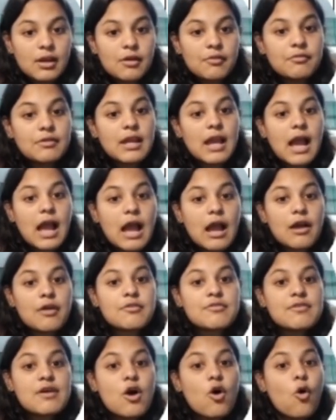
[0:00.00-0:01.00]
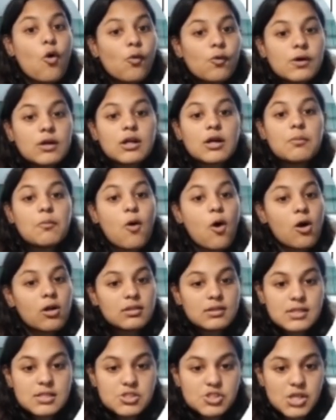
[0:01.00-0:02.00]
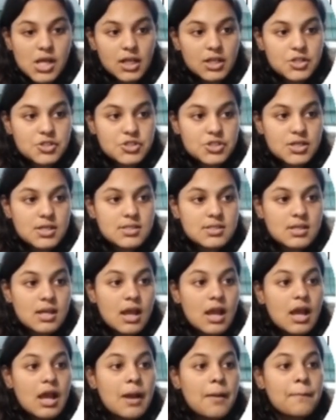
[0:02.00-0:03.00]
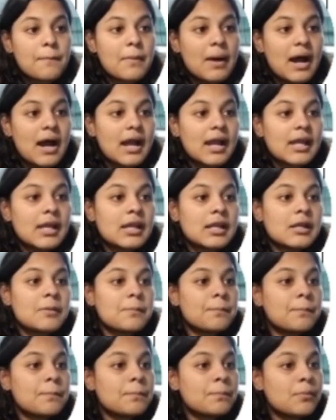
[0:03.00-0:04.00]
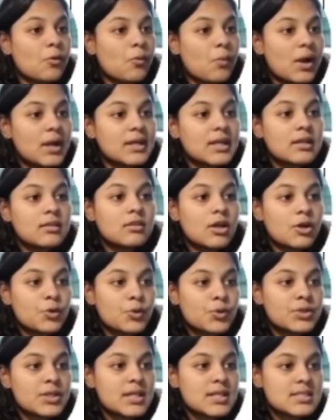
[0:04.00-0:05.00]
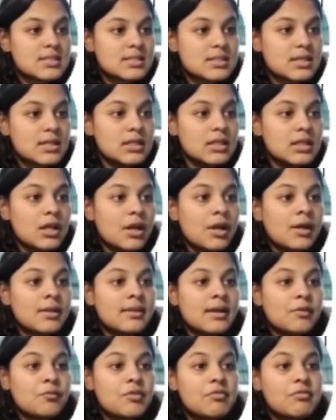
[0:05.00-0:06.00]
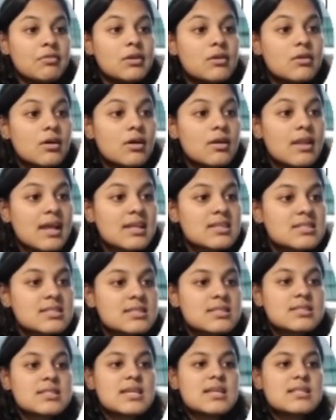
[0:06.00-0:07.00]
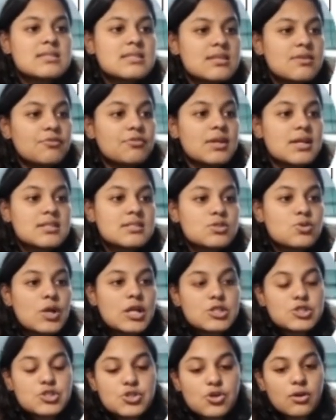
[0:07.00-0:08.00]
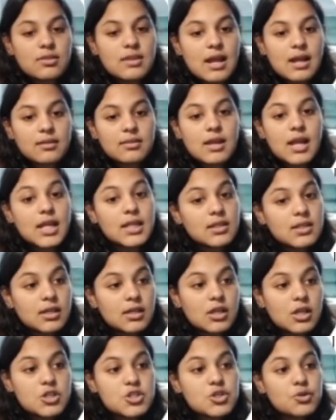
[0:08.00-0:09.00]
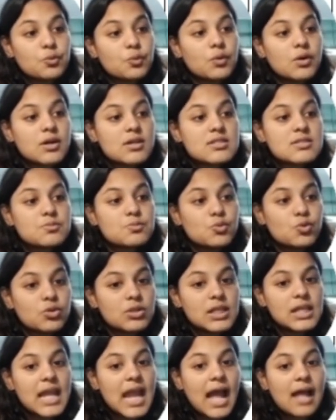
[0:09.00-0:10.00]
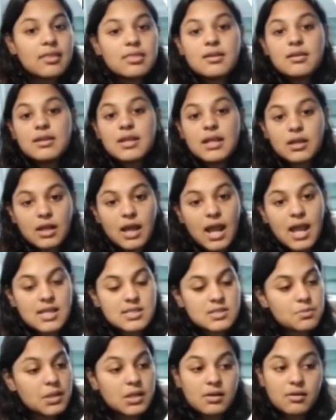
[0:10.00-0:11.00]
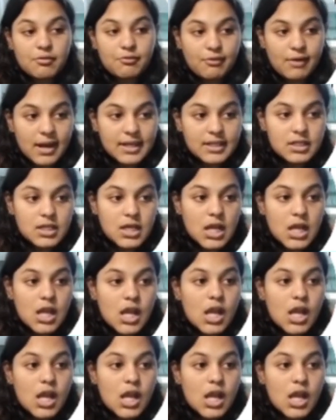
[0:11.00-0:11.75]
We have overcome all these challenges by providing thorough testing, that we will run extensive tests to ensure that the integration works smoothly and the data has been refined.